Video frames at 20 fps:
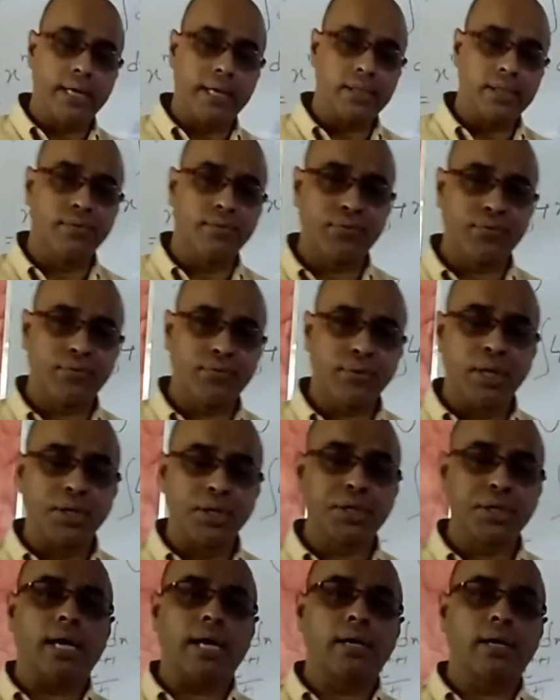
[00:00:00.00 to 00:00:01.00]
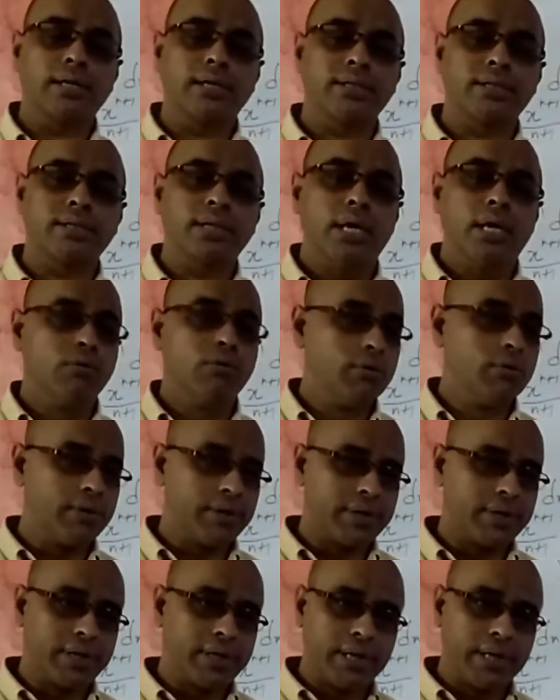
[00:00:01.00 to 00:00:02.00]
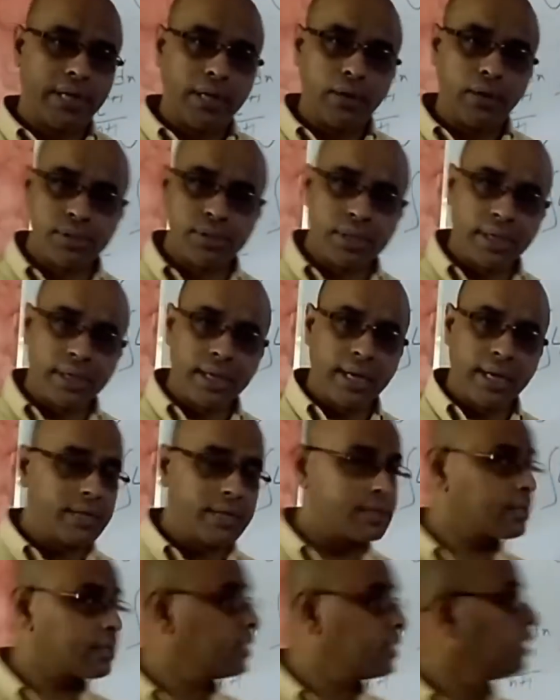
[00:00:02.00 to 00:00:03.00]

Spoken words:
of differential calculus, we were reducing it. Here we